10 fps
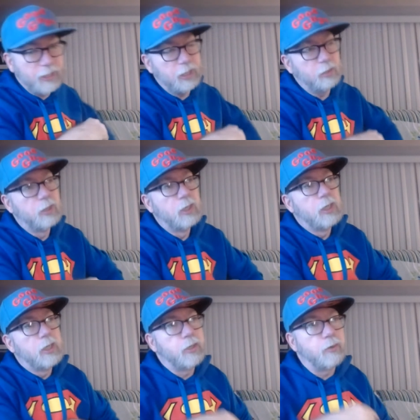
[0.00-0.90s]
now.
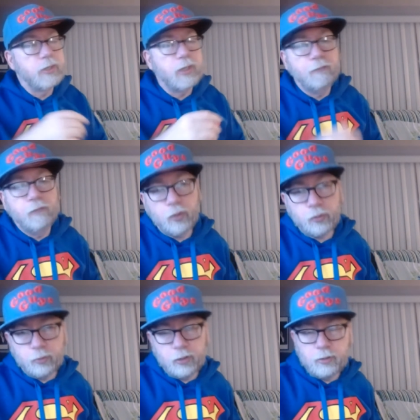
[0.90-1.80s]
There is a fourth
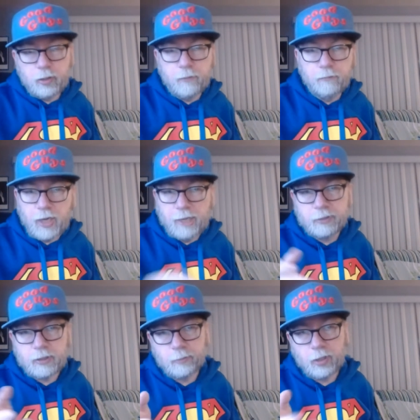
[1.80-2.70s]
one, Venom's
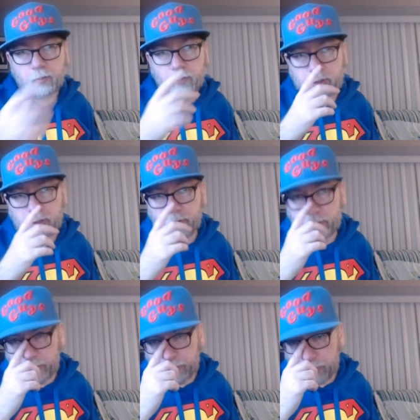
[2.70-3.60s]
coming out with, which
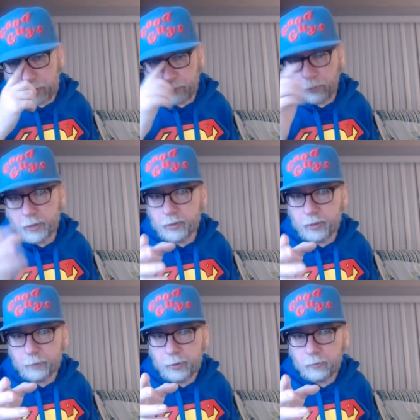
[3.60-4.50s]
is I think Ryan
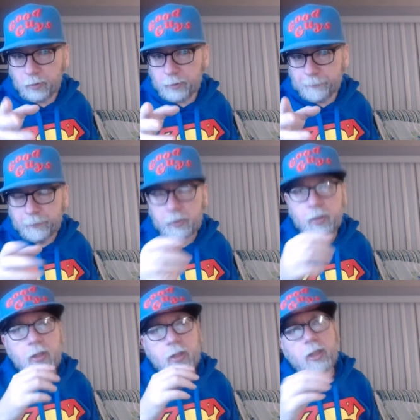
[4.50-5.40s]
Stegman, right?
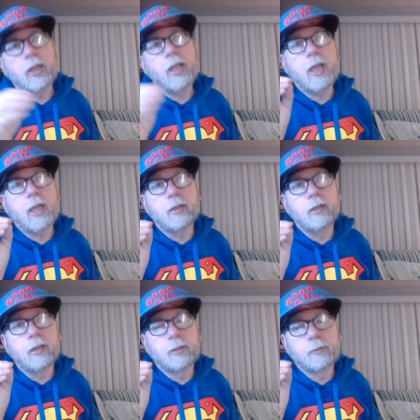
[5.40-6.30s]

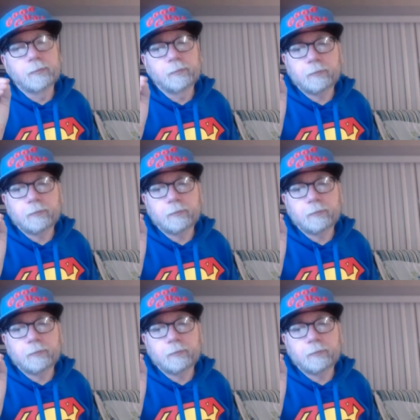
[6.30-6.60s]
And